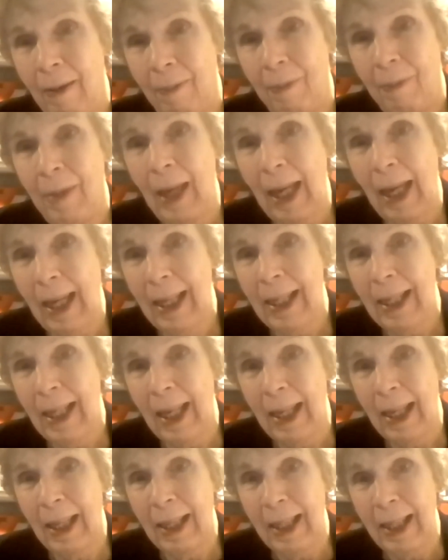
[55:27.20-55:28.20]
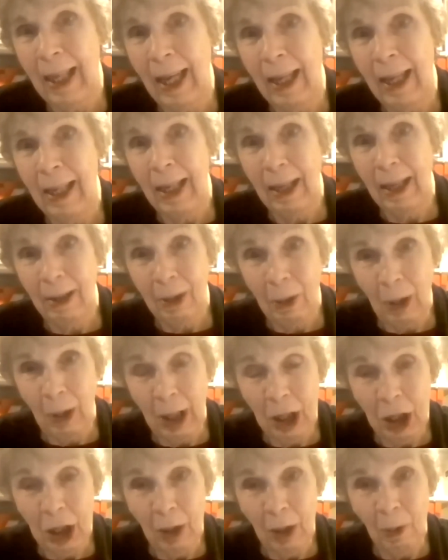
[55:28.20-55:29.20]
Yes, and the other
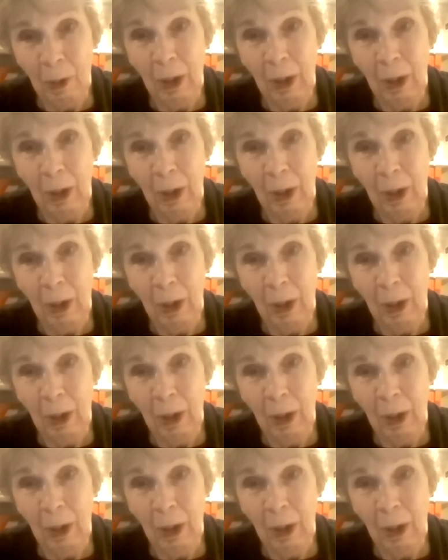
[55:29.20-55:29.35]
question was?